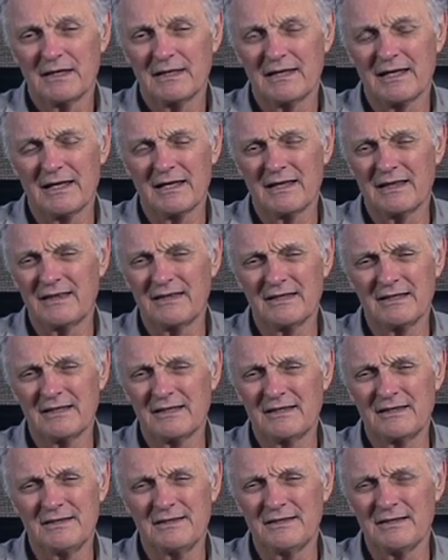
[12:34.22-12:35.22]

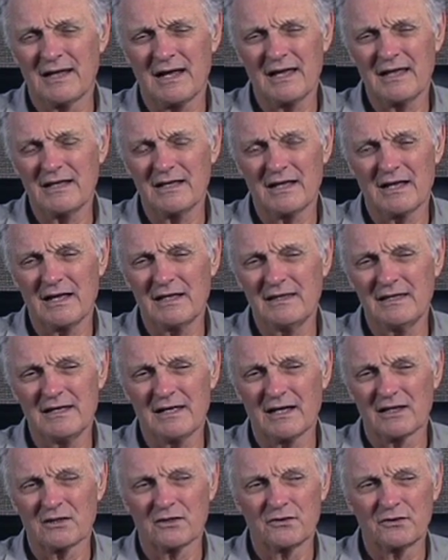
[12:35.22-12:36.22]
I
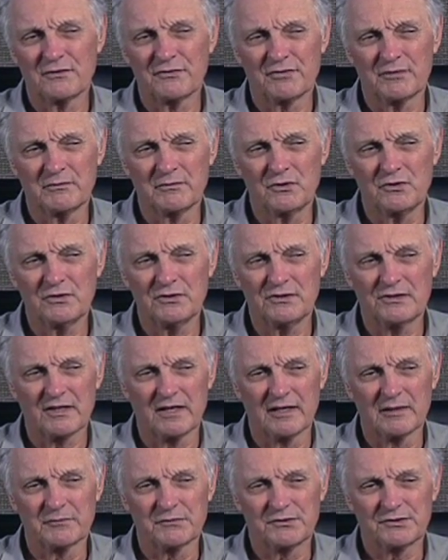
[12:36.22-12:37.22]
think I learned from good
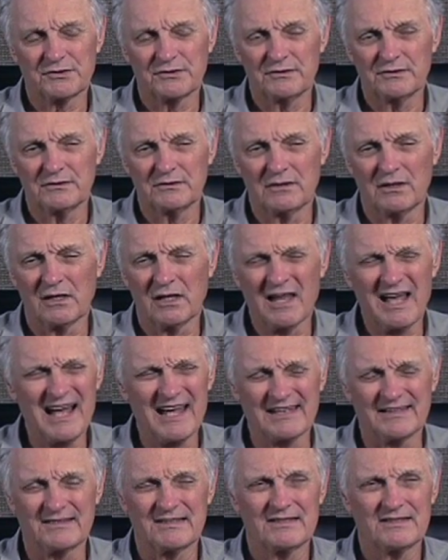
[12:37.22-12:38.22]
times a
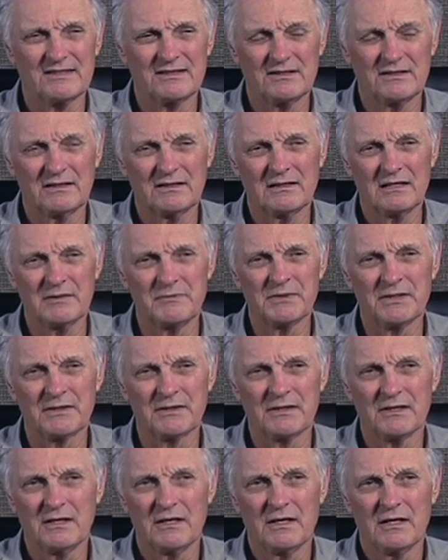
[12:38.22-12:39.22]
lot. I
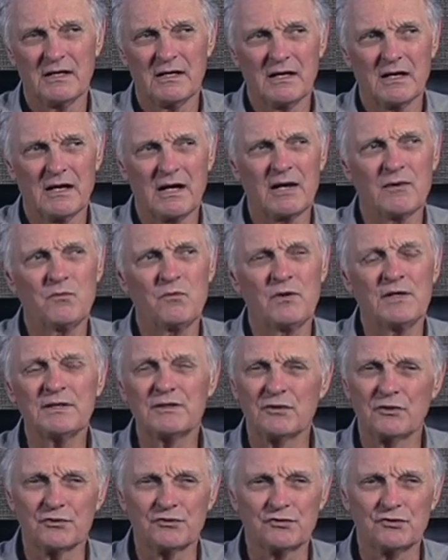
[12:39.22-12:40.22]
mean, I
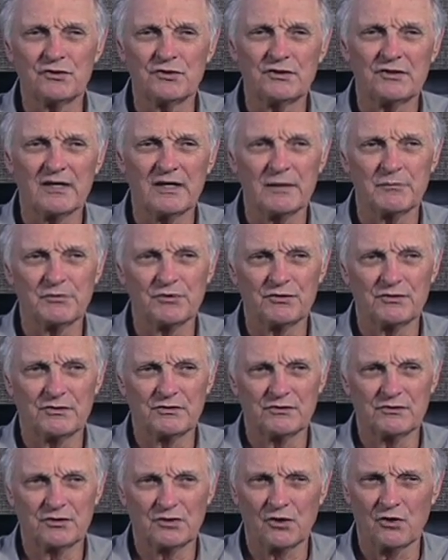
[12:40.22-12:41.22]
want those good times
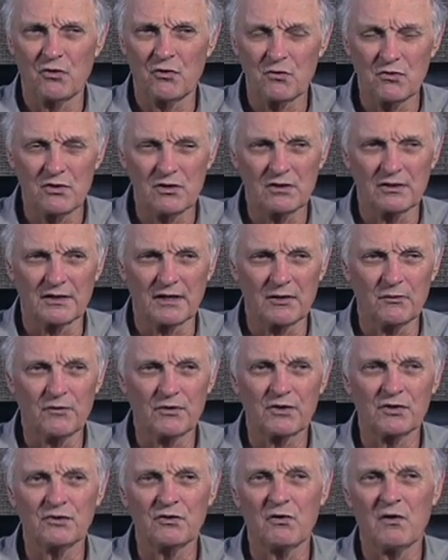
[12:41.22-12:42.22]
to go on. I
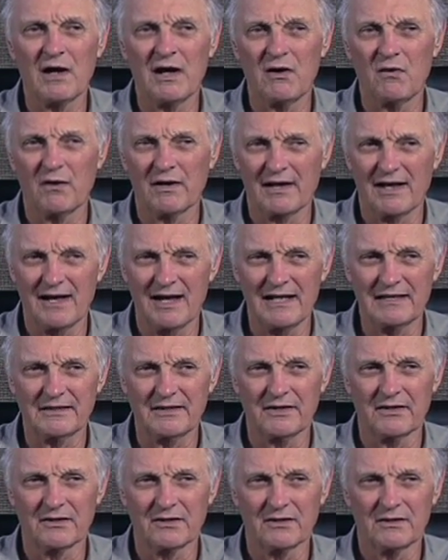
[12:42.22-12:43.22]
want to know how I got
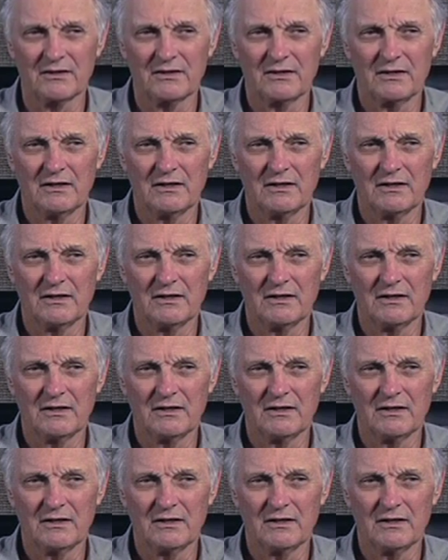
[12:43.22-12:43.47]
there.